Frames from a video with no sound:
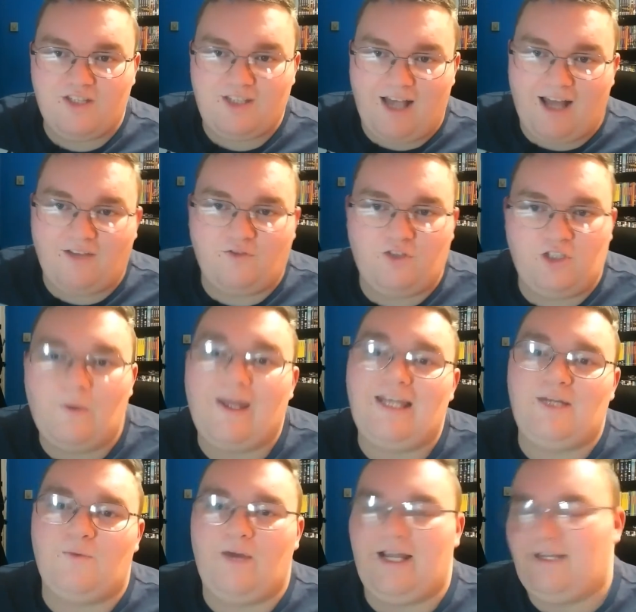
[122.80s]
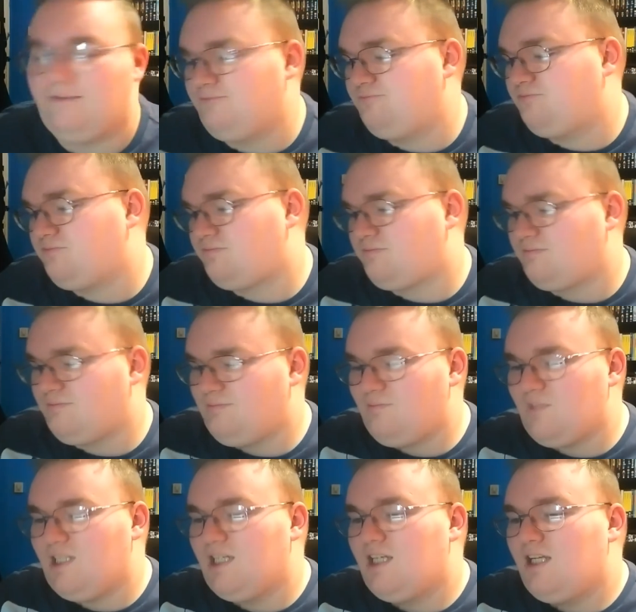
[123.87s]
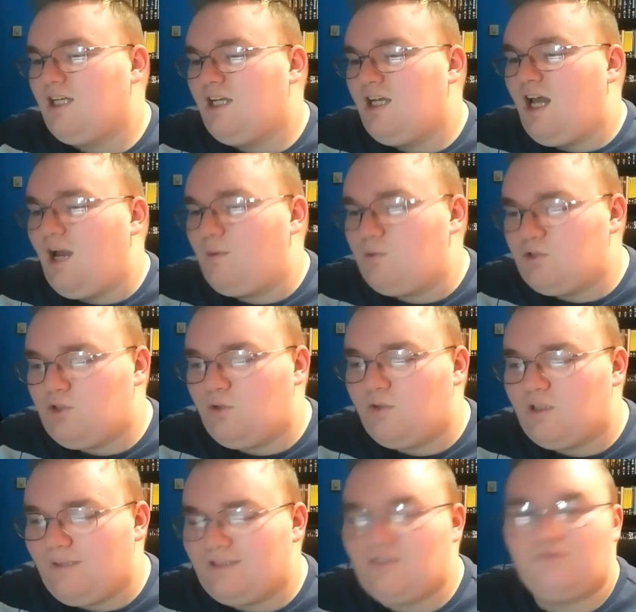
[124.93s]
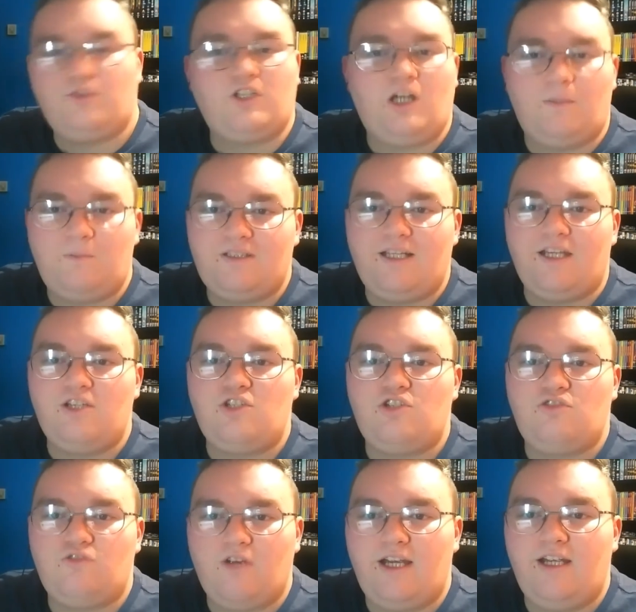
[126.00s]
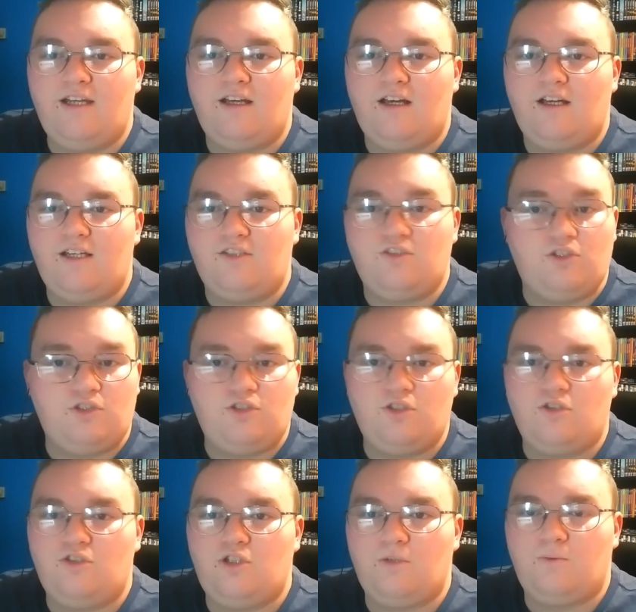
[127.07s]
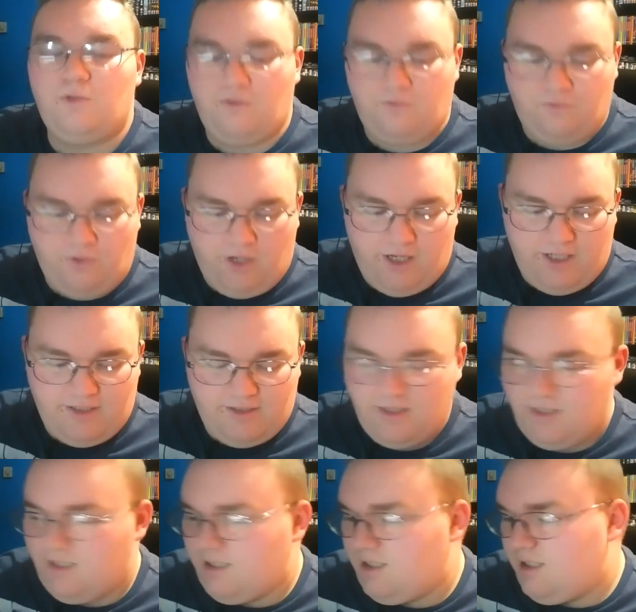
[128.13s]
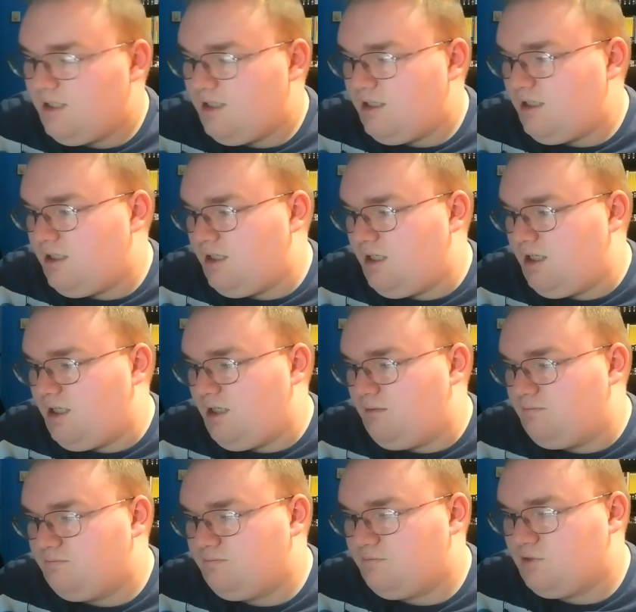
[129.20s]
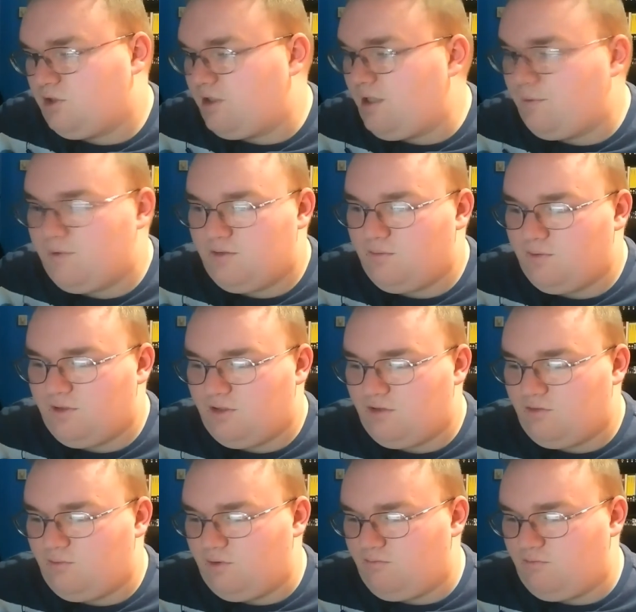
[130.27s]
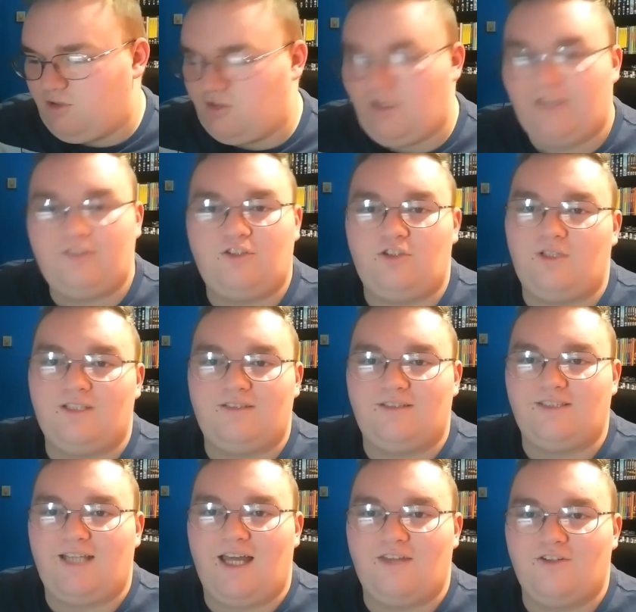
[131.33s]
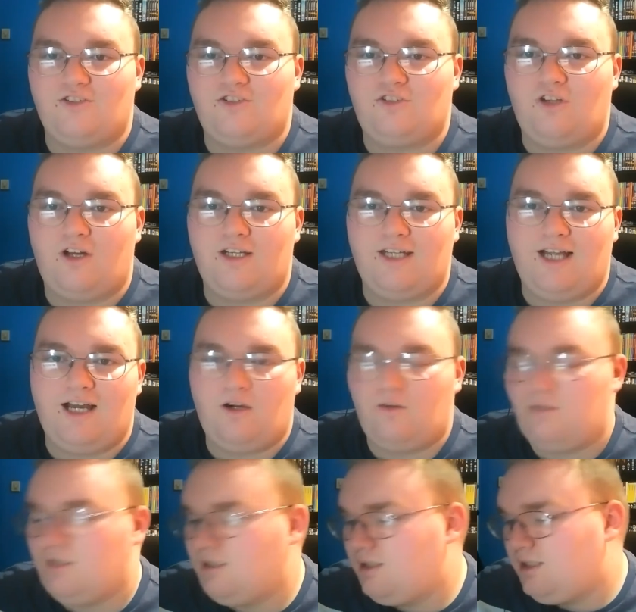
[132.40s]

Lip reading: the tag video anyway. And we were talking about this for a couple of days straight. He's a good YouTuber, a good friend. So yeah, we decided to do this together and start it out.